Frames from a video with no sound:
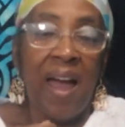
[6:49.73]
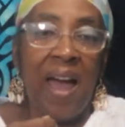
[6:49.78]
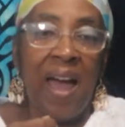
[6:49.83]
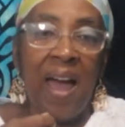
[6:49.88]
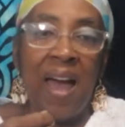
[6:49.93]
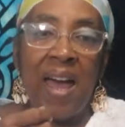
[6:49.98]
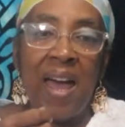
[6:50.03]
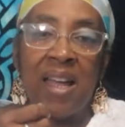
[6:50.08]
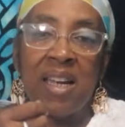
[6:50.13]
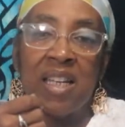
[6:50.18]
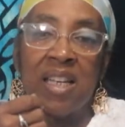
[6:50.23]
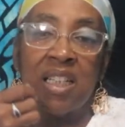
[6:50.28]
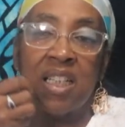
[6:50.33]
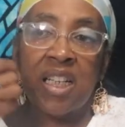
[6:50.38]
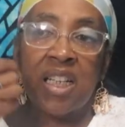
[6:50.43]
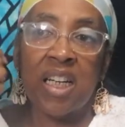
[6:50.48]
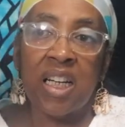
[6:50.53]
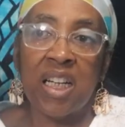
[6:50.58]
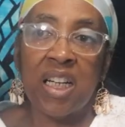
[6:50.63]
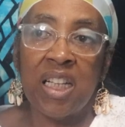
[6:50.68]
and
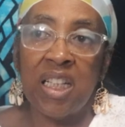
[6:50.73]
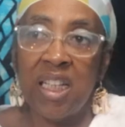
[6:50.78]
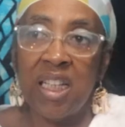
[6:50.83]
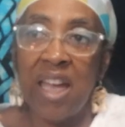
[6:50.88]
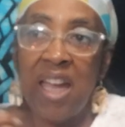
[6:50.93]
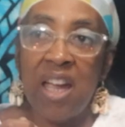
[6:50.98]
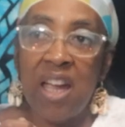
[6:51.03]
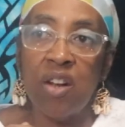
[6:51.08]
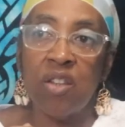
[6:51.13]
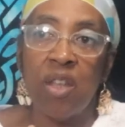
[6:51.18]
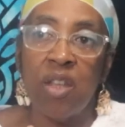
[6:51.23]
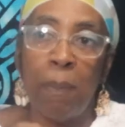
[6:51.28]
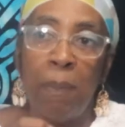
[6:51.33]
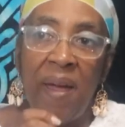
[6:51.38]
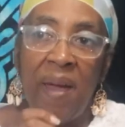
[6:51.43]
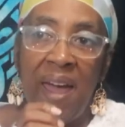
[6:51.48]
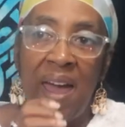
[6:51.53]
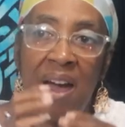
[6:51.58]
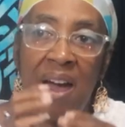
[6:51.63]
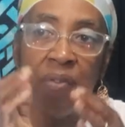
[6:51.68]
clear the
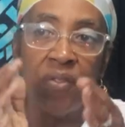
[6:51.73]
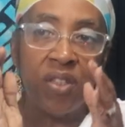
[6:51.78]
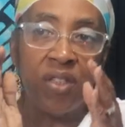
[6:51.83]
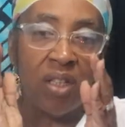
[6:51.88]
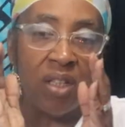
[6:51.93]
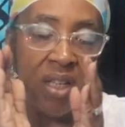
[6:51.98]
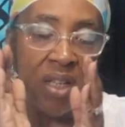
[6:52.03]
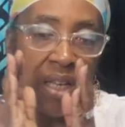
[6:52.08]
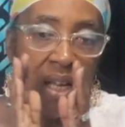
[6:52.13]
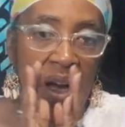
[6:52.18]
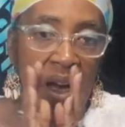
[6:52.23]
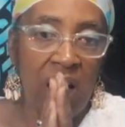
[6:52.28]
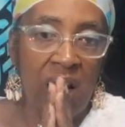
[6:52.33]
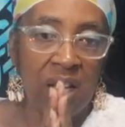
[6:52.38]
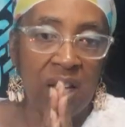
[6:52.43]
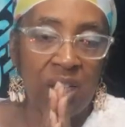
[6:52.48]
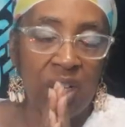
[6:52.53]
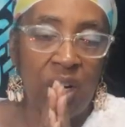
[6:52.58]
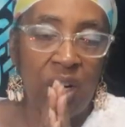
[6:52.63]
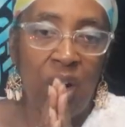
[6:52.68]
path to the
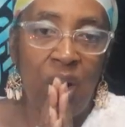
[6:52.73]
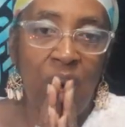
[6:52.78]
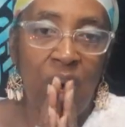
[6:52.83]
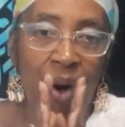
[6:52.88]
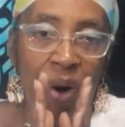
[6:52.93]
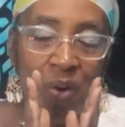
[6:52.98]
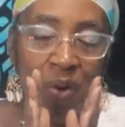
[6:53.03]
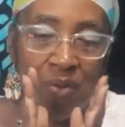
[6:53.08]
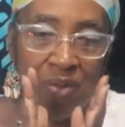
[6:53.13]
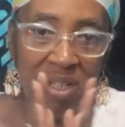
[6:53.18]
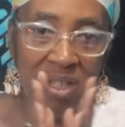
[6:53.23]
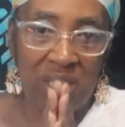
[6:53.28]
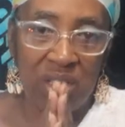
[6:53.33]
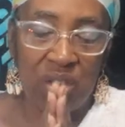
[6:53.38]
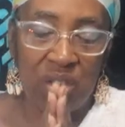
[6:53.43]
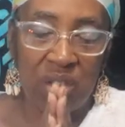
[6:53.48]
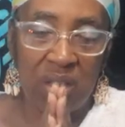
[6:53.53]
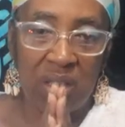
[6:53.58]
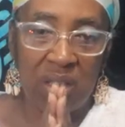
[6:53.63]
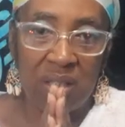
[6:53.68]
other
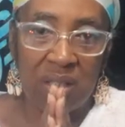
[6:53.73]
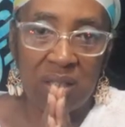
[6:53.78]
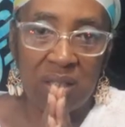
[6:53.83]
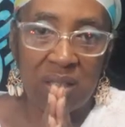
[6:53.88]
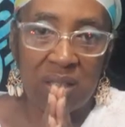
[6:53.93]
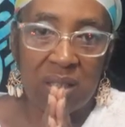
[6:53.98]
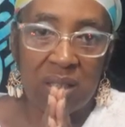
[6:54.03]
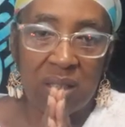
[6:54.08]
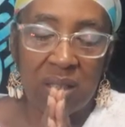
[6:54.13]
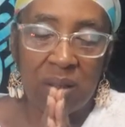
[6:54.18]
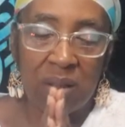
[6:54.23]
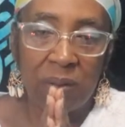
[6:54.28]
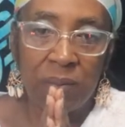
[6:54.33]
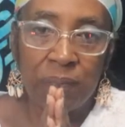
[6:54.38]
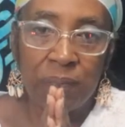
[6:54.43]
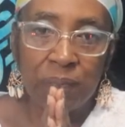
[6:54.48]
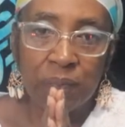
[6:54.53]
Orishas.